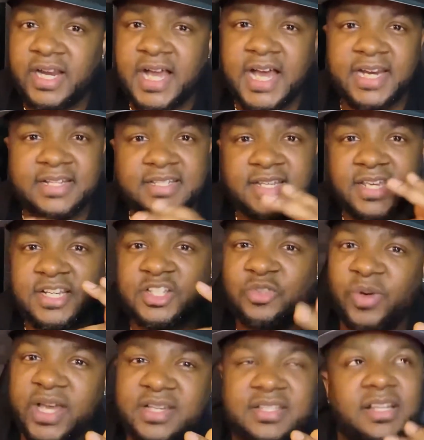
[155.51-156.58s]
I had to say it
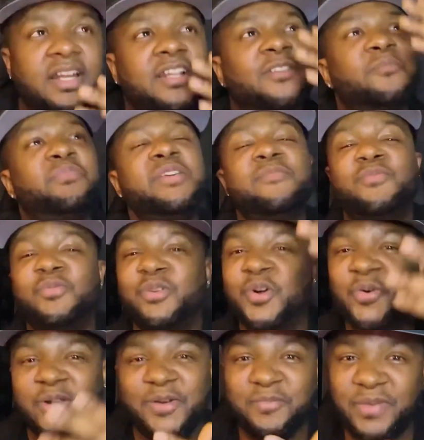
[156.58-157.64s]
twice to let the people
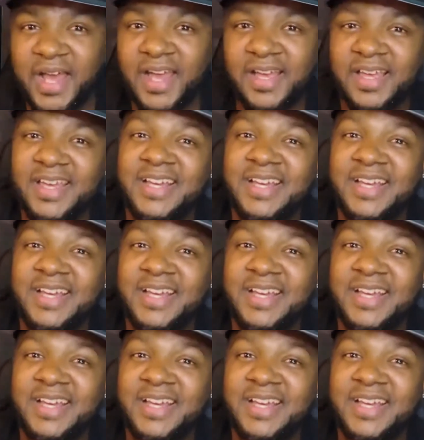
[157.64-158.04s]
know in the back,